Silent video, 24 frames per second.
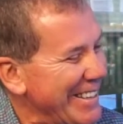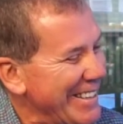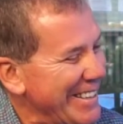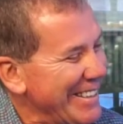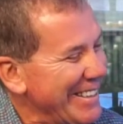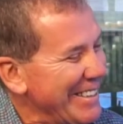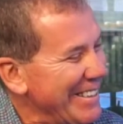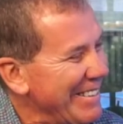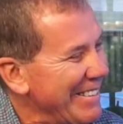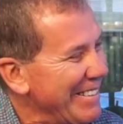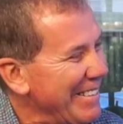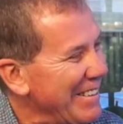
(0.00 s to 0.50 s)

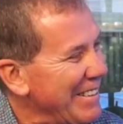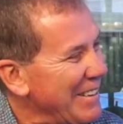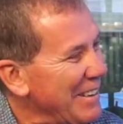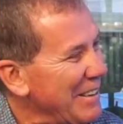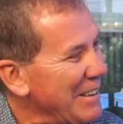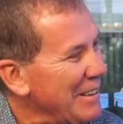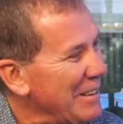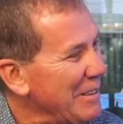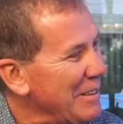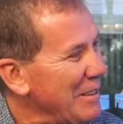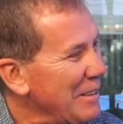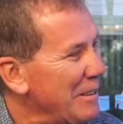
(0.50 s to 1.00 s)

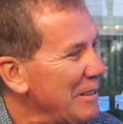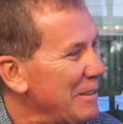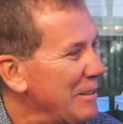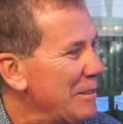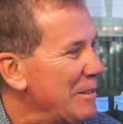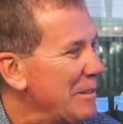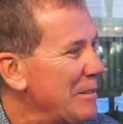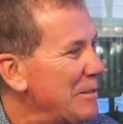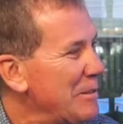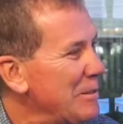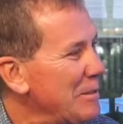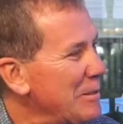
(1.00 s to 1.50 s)

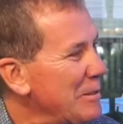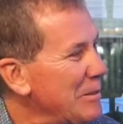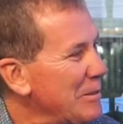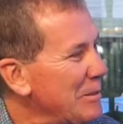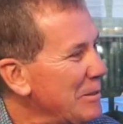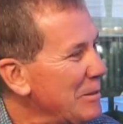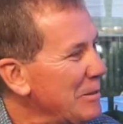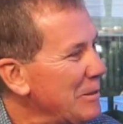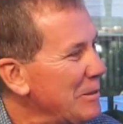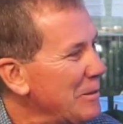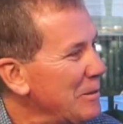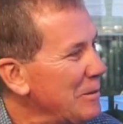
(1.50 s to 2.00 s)

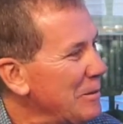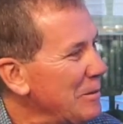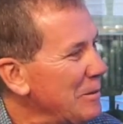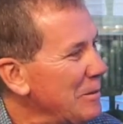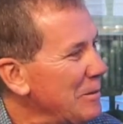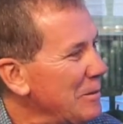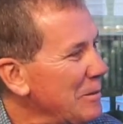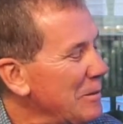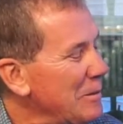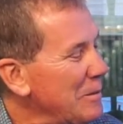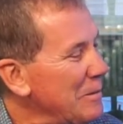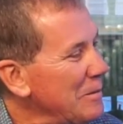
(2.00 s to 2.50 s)

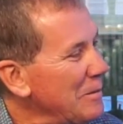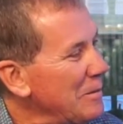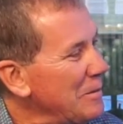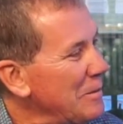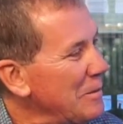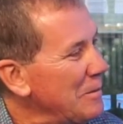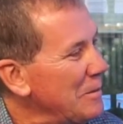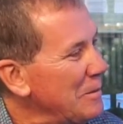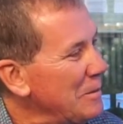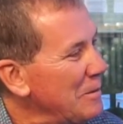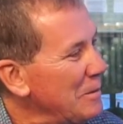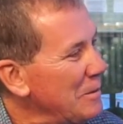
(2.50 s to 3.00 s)

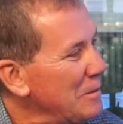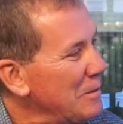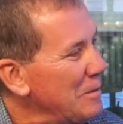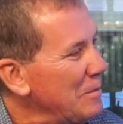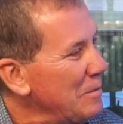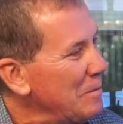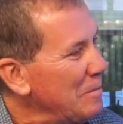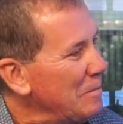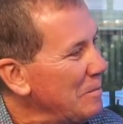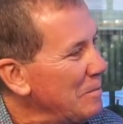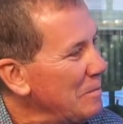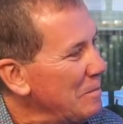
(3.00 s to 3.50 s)

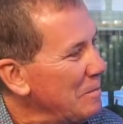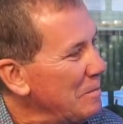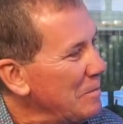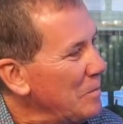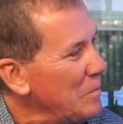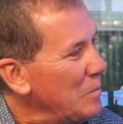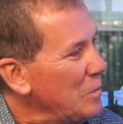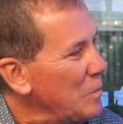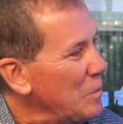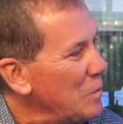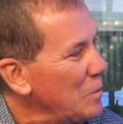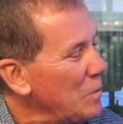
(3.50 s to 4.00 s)

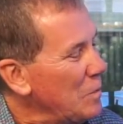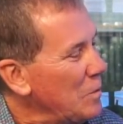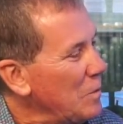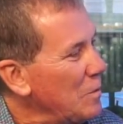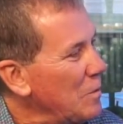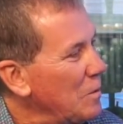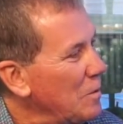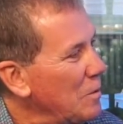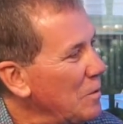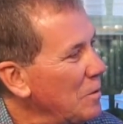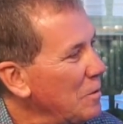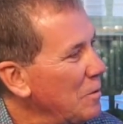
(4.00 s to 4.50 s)

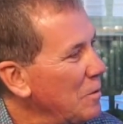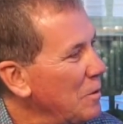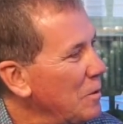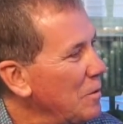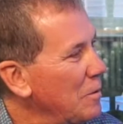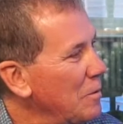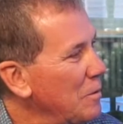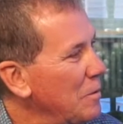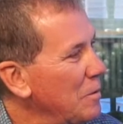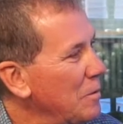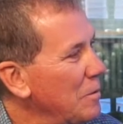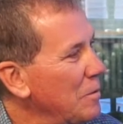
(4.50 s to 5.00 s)

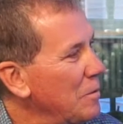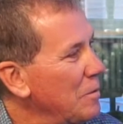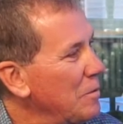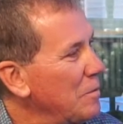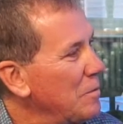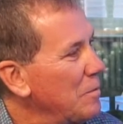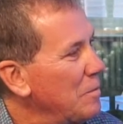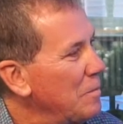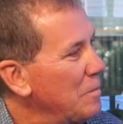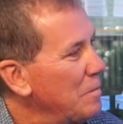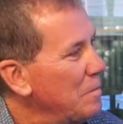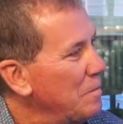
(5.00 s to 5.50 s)

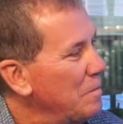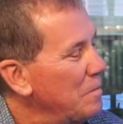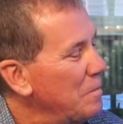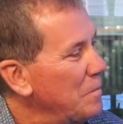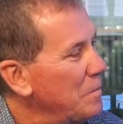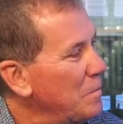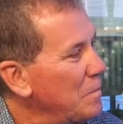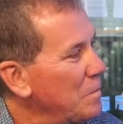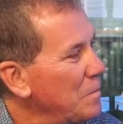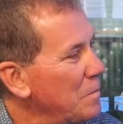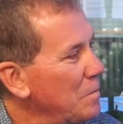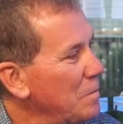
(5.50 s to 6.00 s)

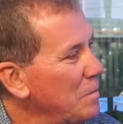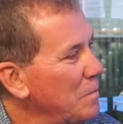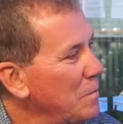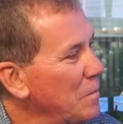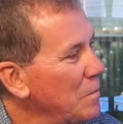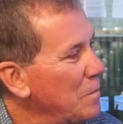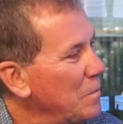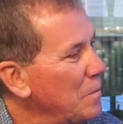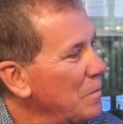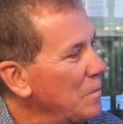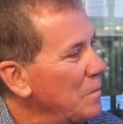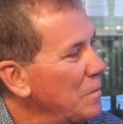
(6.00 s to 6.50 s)

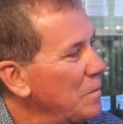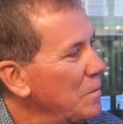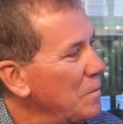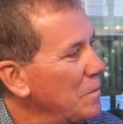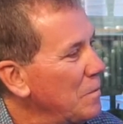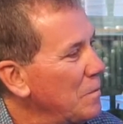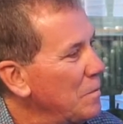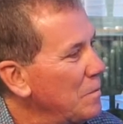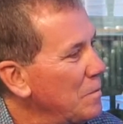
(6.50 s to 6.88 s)
The person shown says nothing.